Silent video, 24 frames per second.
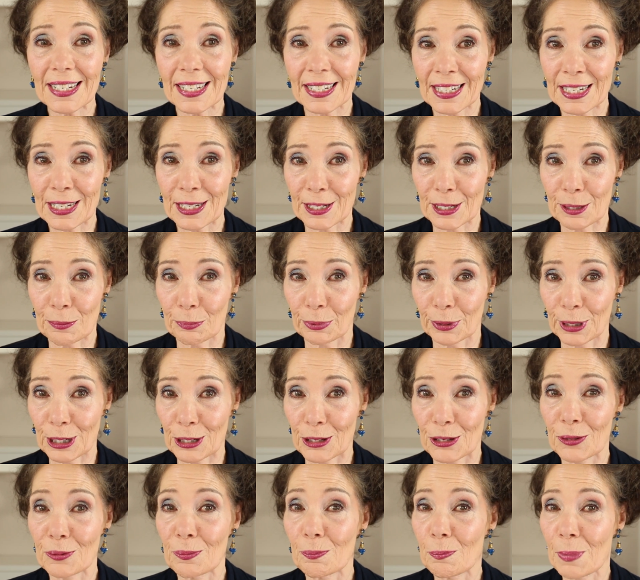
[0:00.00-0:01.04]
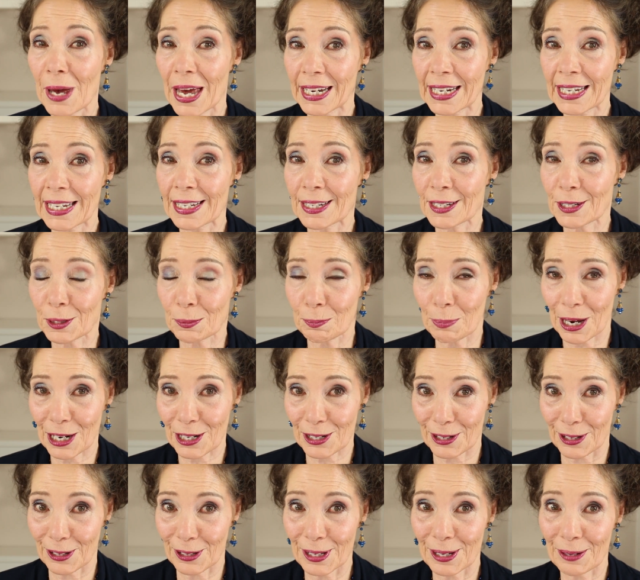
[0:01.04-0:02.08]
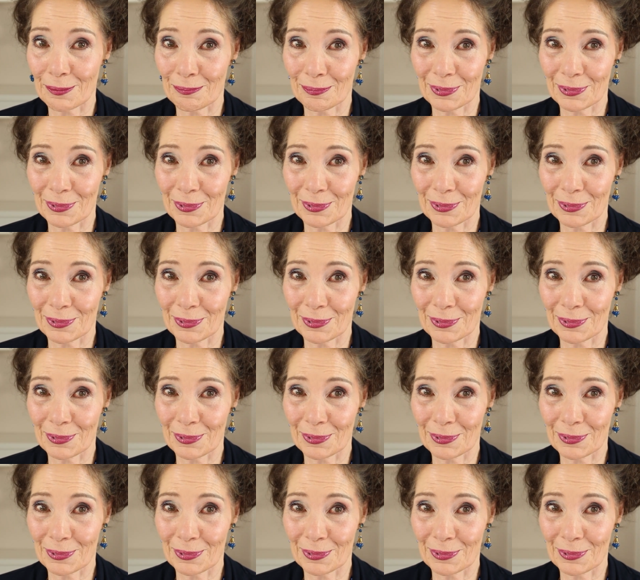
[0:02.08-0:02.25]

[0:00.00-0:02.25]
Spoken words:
season brings you many special